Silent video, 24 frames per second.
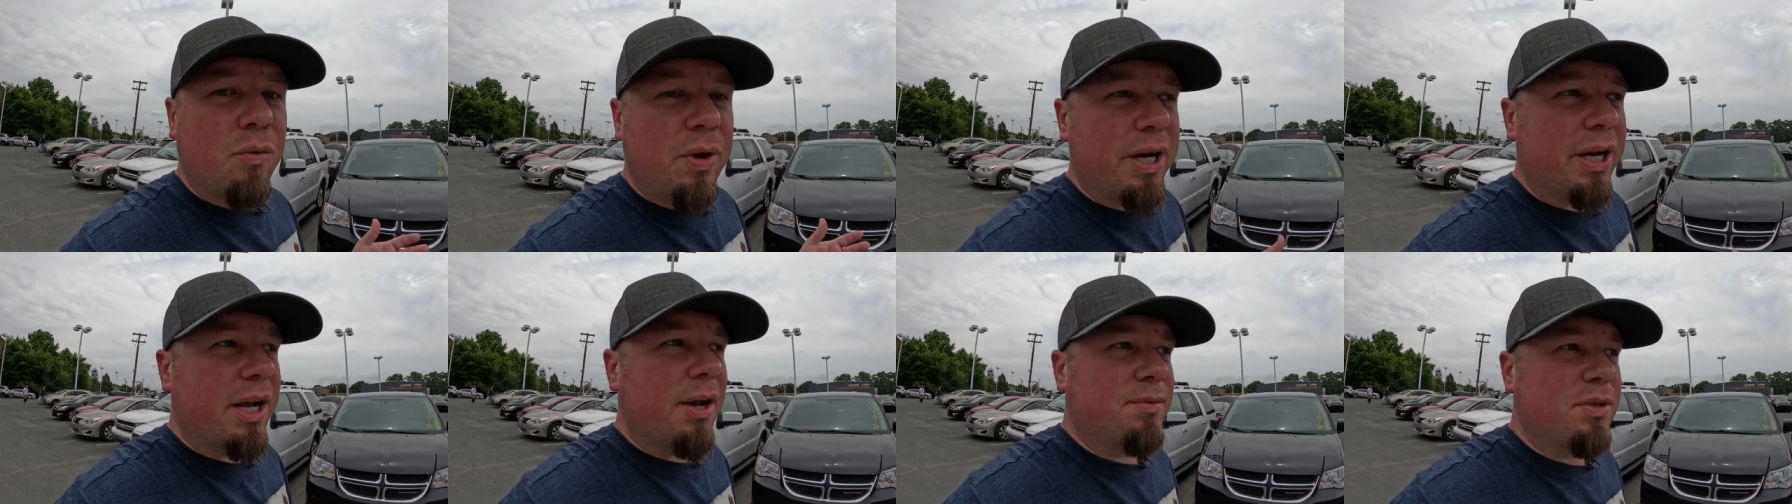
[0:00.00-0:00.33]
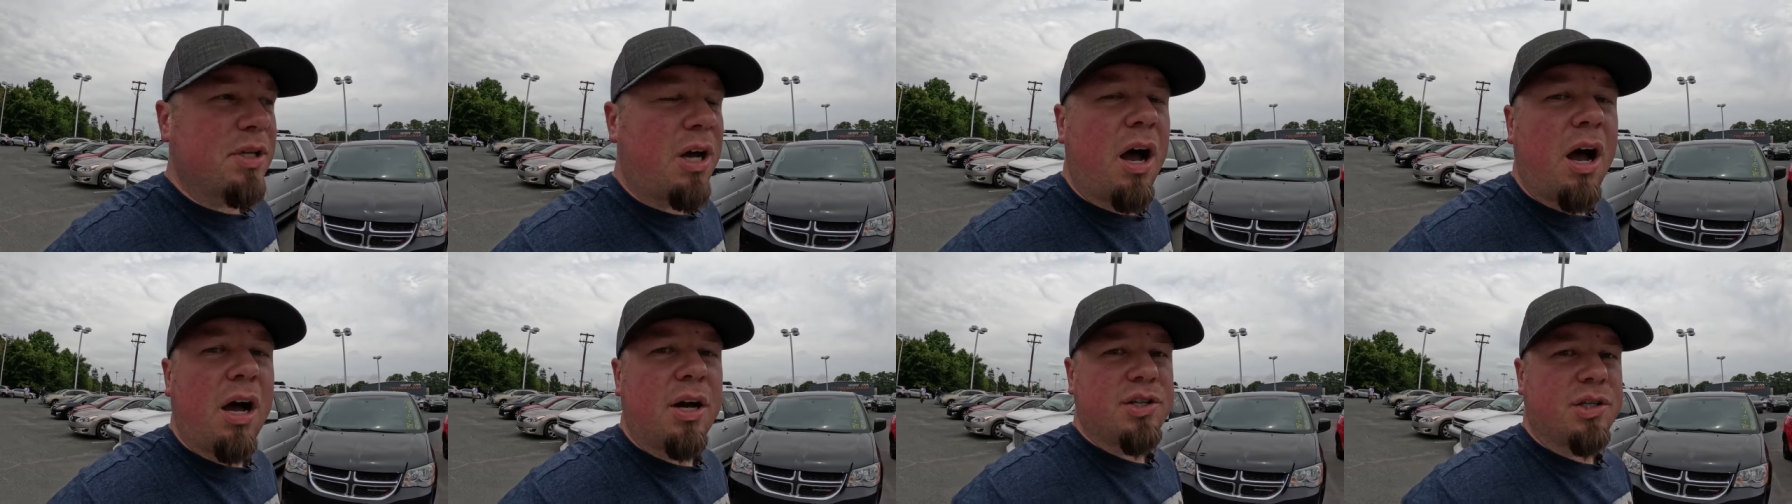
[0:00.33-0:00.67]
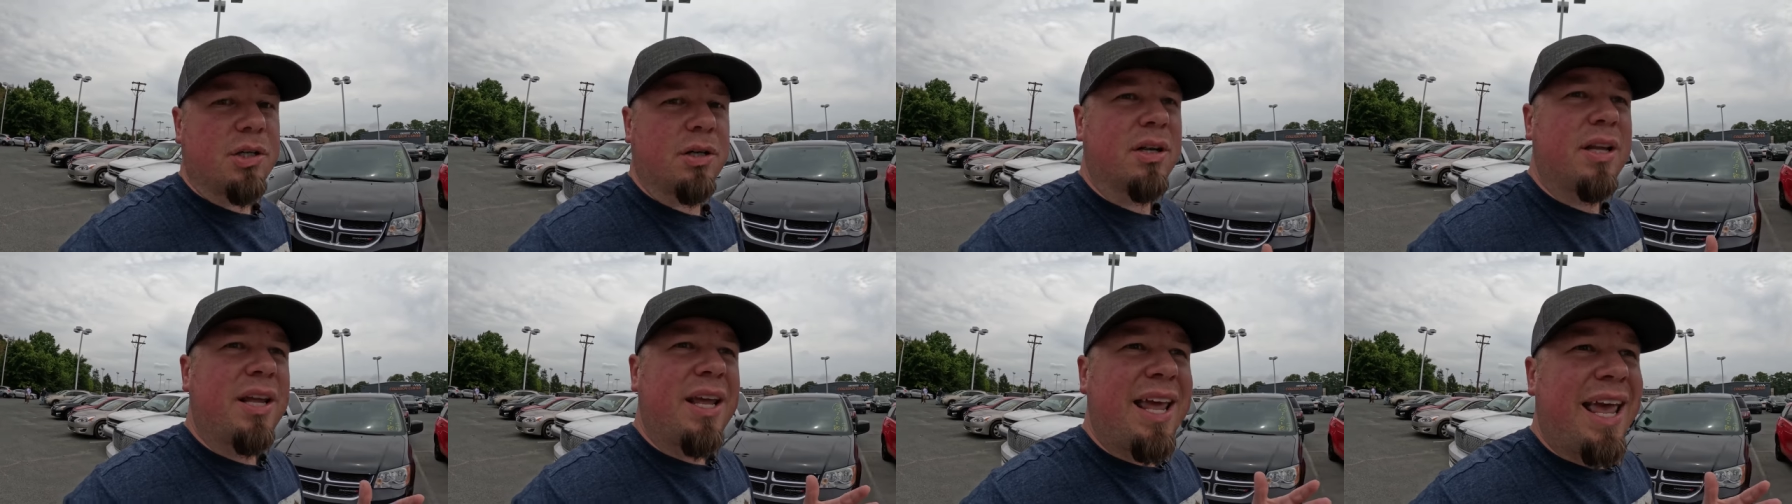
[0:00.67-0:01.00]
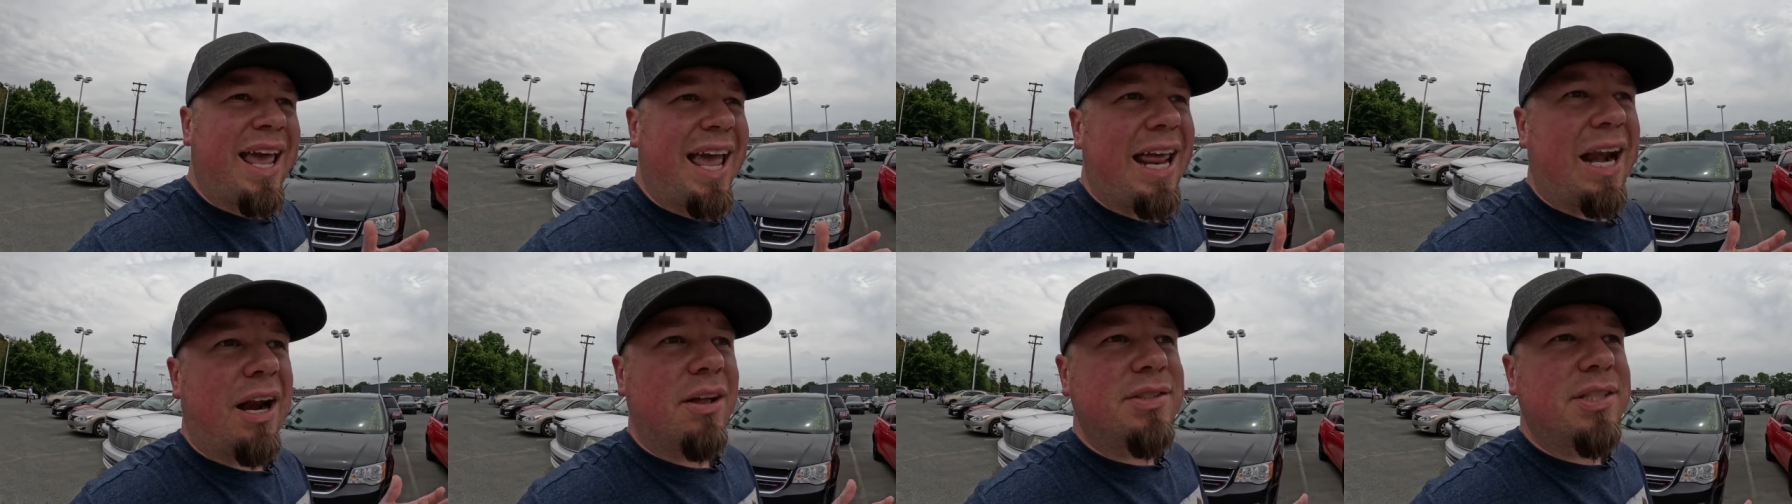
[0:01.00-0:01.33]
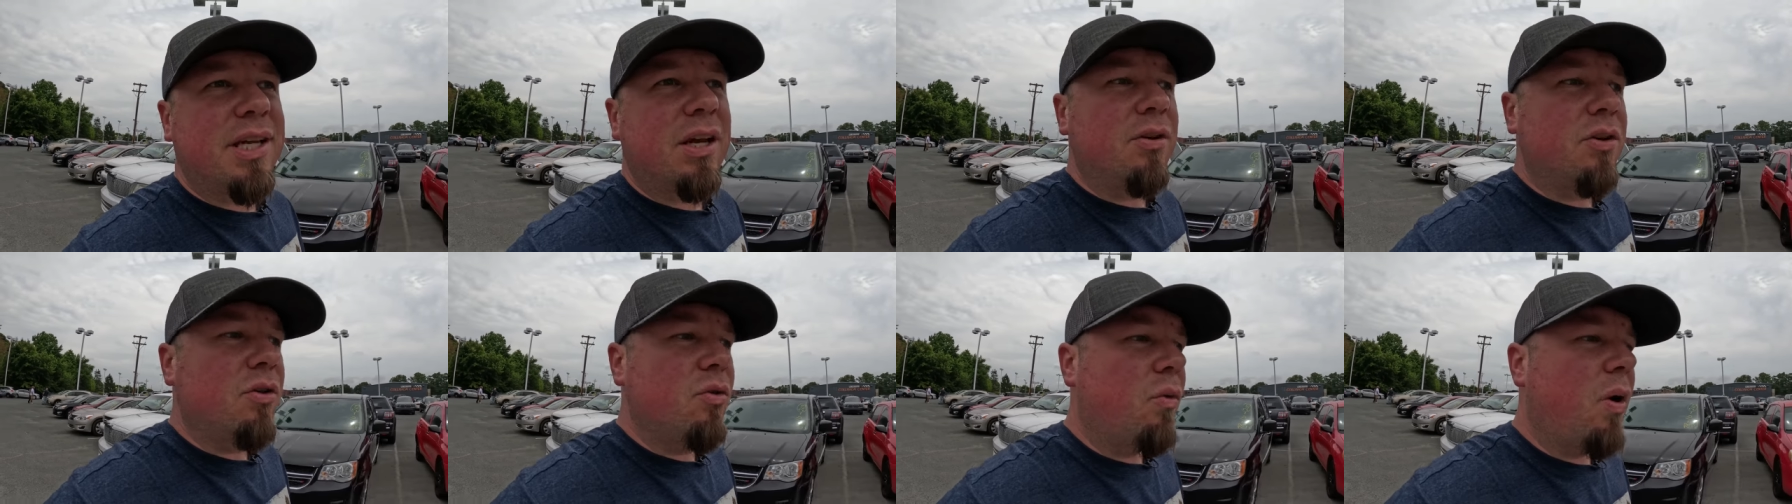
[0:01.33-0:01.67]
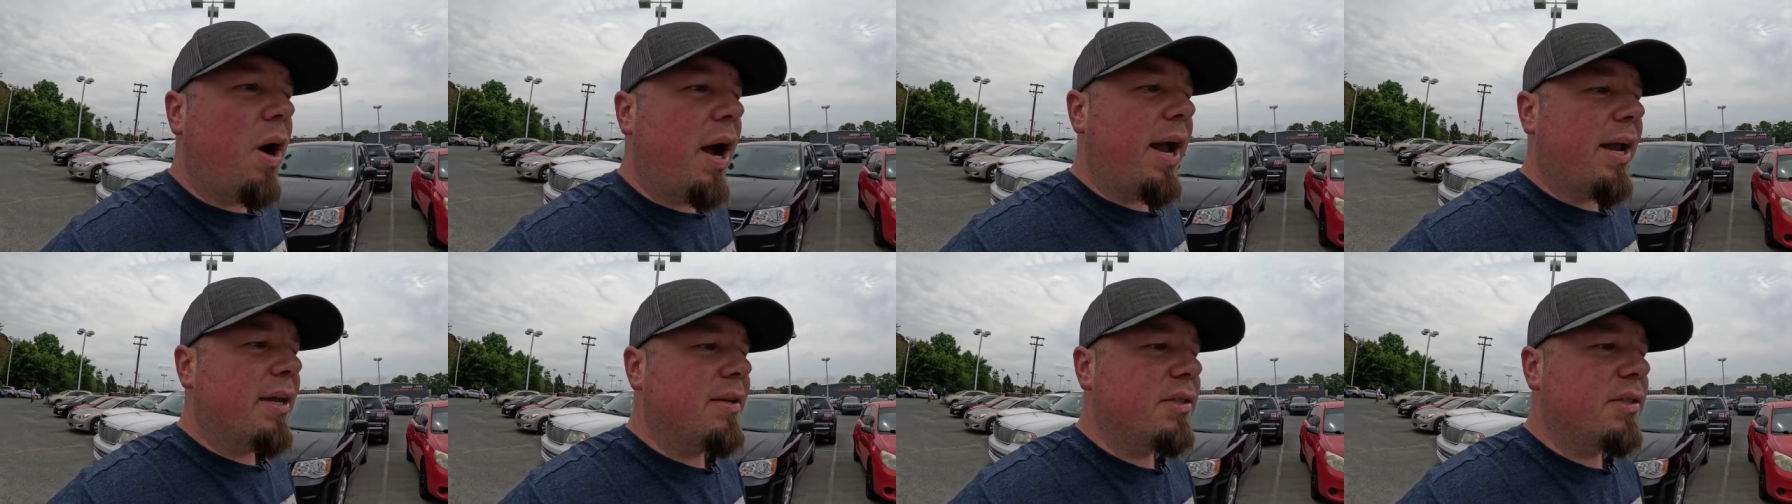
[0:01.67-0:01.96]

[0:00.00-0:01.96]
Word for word: when it comes to auction. And I'll tell you why.